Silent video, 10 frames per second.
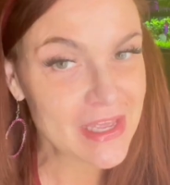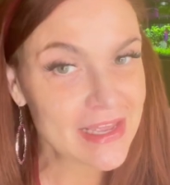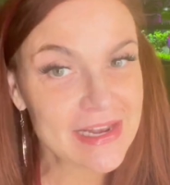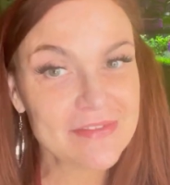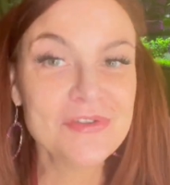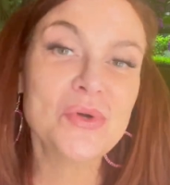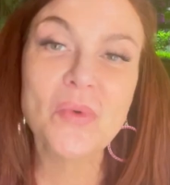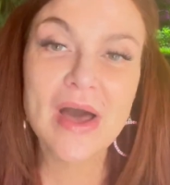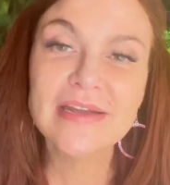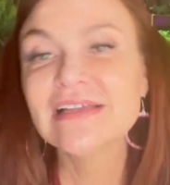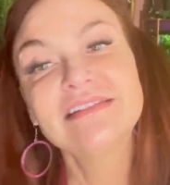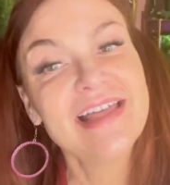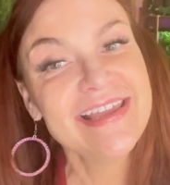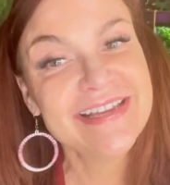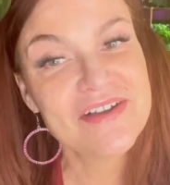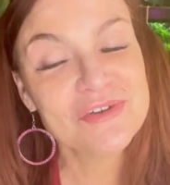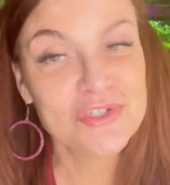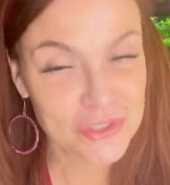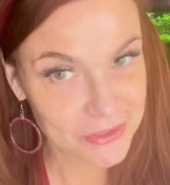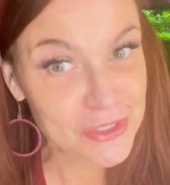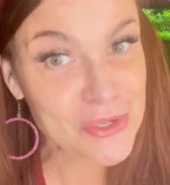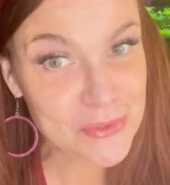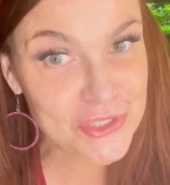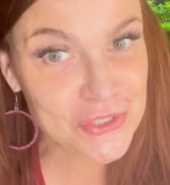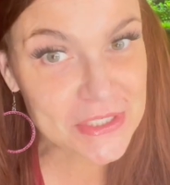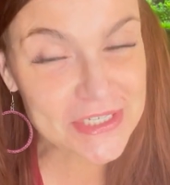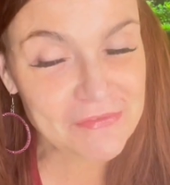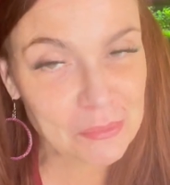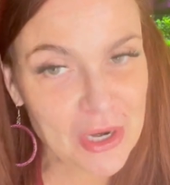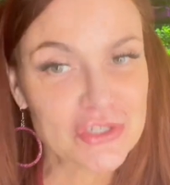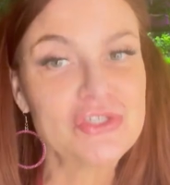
And if you want light coverage, you would choose a different brush.